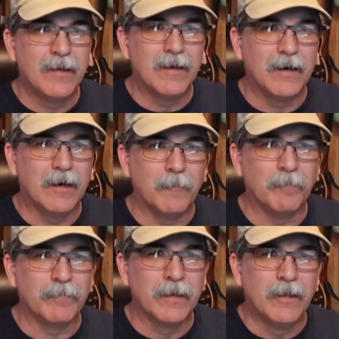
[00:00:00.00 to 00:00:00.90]

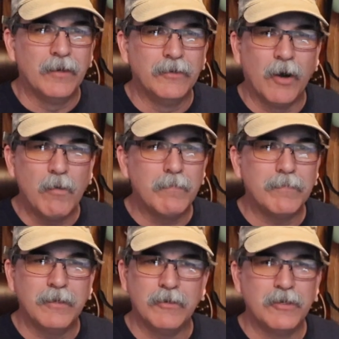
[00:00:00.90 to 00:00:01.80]

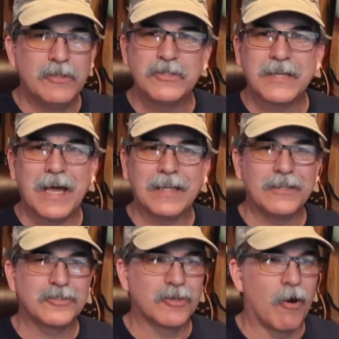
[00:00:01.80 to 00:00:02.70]
you just got to
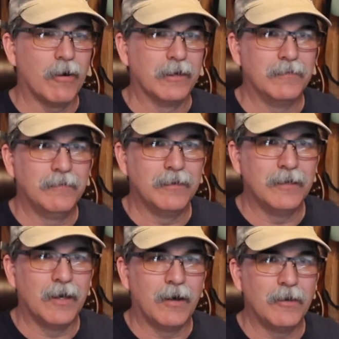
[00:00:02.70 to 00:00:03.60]
get started. You
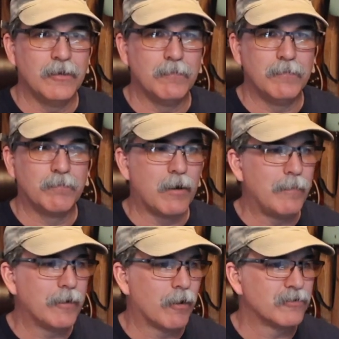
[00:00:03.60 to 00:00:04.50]
know, you
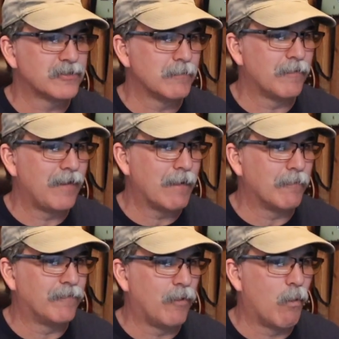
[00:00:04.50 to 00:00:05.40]
probably heard some of that
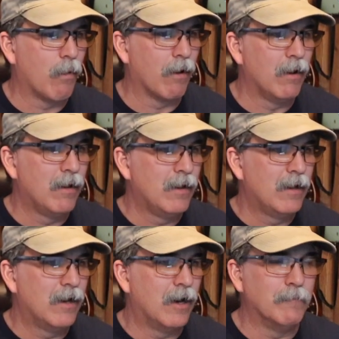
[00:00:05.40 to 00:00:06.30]
before,
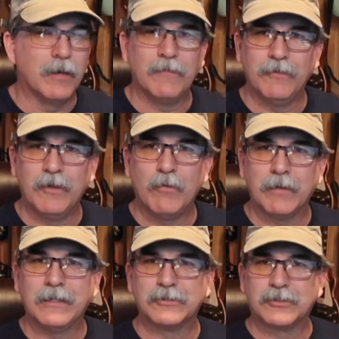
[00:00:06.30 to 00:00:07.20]
but if you don't
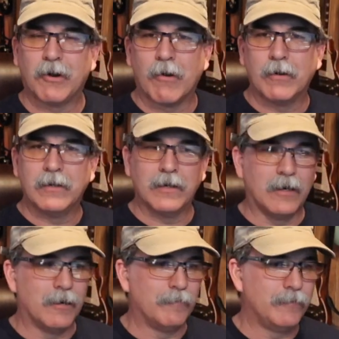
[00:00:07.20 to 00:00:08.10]
get started,
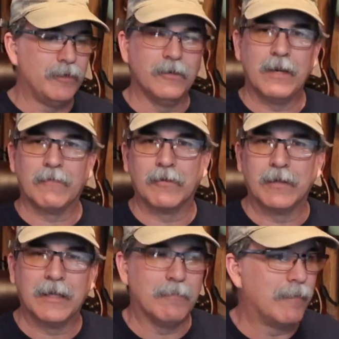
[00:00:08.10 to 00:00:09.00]
you're never going
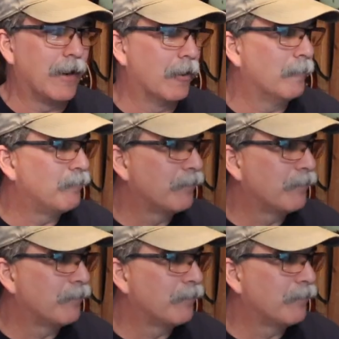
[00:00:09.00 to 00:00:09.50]
to get better.